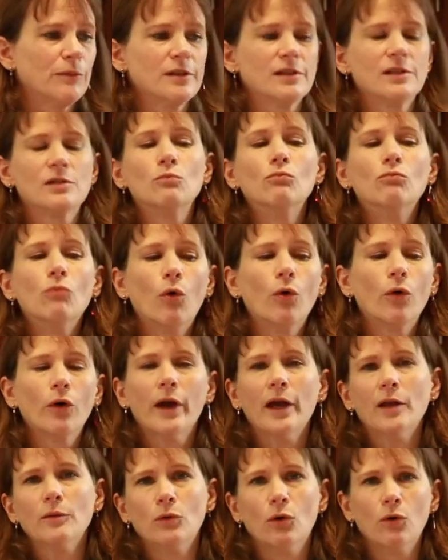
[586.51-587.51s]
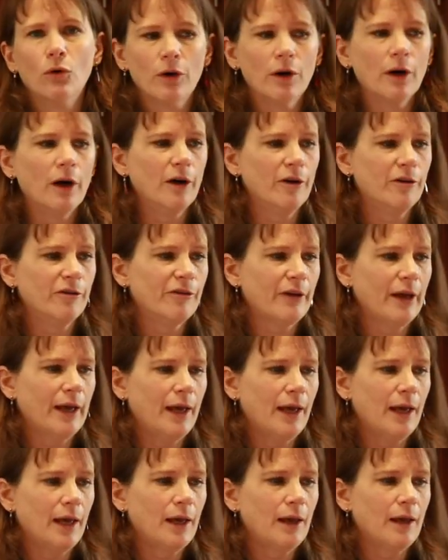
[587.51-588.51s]
This is more and more of
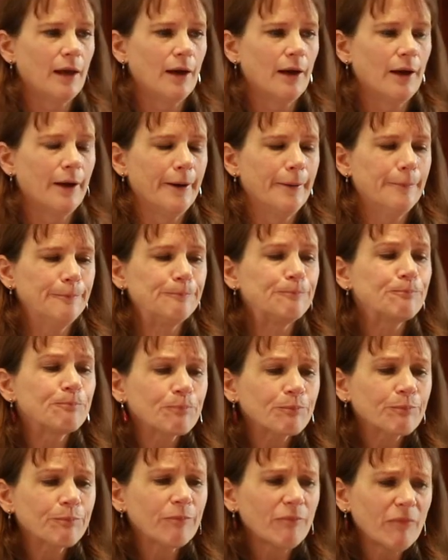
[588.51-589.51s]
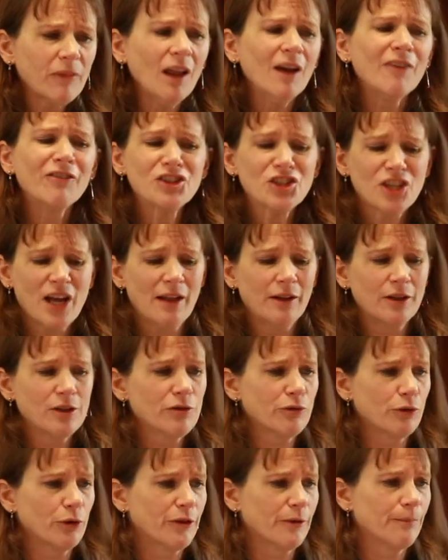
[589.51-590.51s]
a um, of a
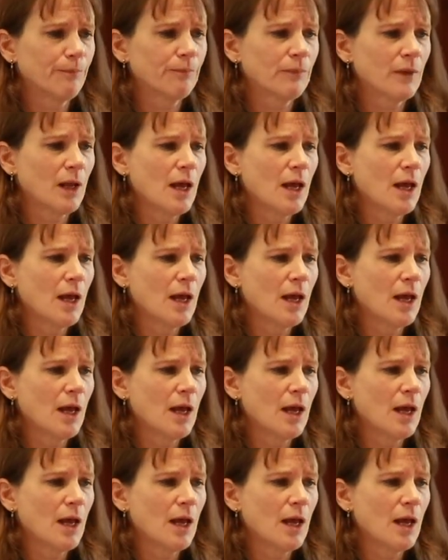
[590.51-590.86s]
challenge for them.